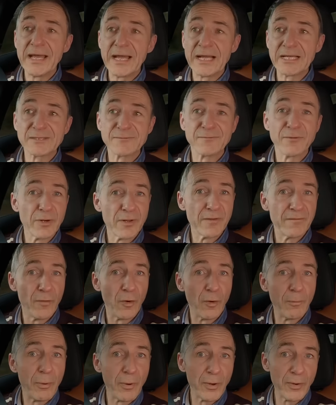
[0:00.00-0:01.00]
it's
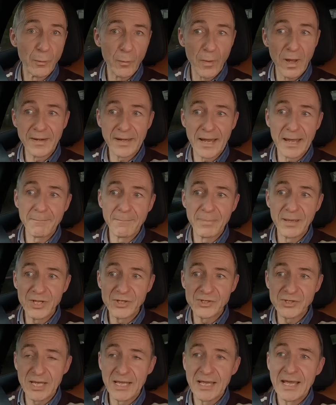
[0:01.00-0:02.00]
44.1
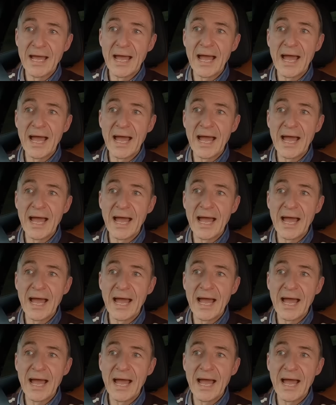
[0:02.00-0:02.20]
mpg